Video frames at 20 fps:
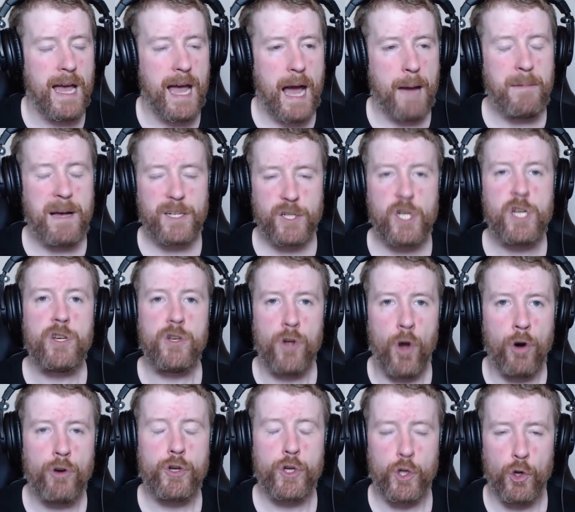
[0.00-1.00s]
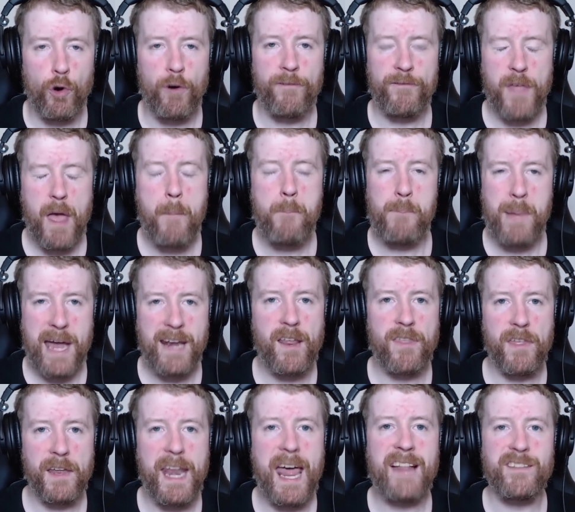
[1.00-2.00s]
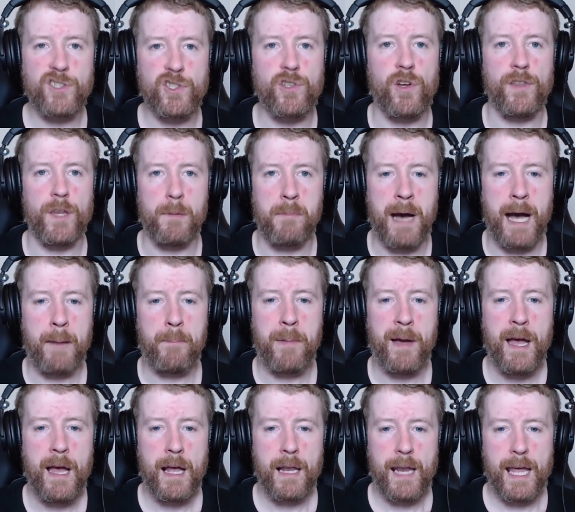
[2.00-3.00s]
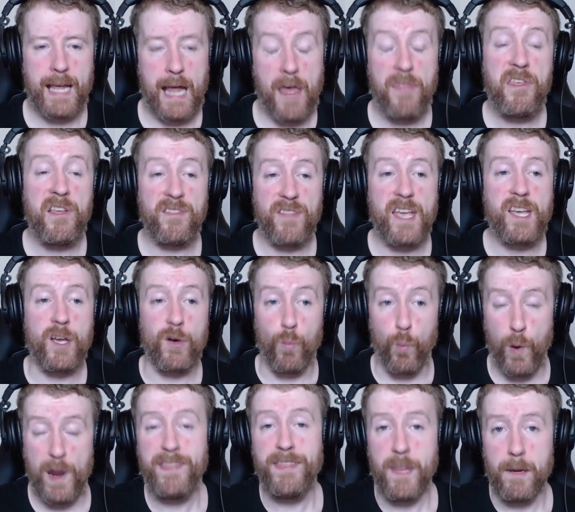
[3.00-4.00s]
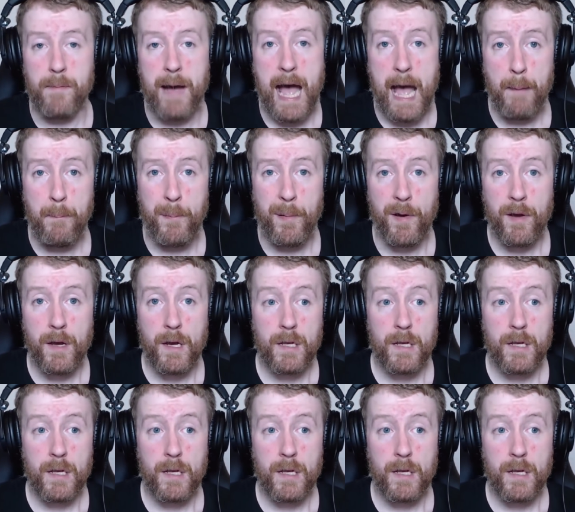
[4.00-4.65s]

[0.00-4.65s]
I'm actually not sure if they're better than ENCE on the map. Like, I think they could win the map.